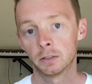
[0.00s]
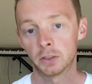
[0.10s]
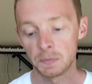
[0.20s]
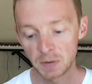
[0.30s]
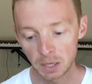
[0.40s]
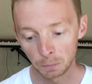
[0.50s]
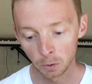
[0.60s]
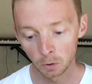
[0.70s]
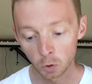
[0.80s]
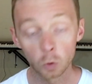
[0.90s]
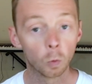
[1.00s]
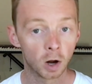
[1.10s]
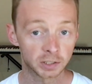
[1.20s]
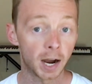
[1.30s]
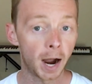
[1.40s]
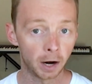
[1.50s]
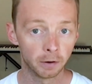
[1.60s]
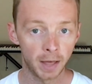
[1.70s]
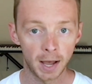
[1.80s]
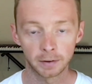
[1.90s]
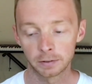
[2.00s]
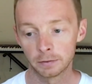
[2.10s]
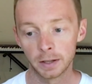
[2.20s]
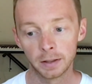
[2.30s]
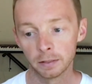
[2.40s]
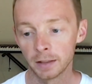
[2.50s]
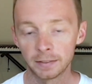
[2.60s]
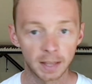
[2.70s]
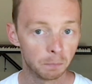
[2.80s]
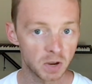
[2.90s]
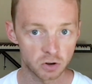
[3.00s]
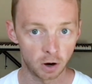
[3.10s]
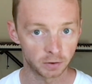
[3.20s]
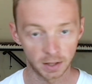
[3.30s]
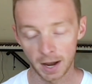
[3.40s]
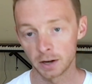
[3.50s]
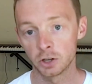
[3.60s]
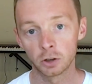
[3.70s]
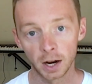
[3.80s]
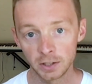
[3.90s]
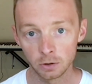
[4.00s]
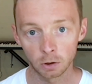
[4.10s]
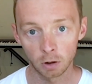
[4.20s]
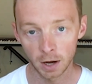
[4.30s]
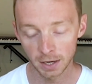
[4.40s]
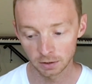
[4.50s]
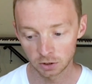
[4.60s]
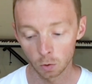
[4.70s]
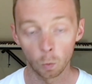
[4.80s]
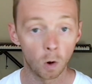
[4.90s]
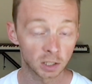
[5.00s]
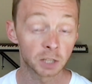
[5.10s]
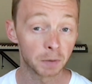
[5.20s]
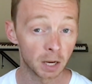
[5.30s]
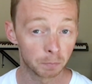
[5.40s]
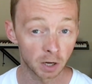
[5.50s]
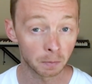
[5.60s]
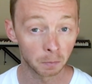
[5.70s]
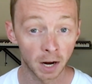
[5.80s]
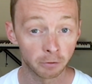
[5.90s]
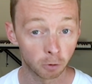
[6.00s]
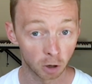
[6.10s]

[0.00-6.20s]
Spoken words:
The people who want to hire that, let them be drawn to that. Your ideal clients want to pay a premium rate for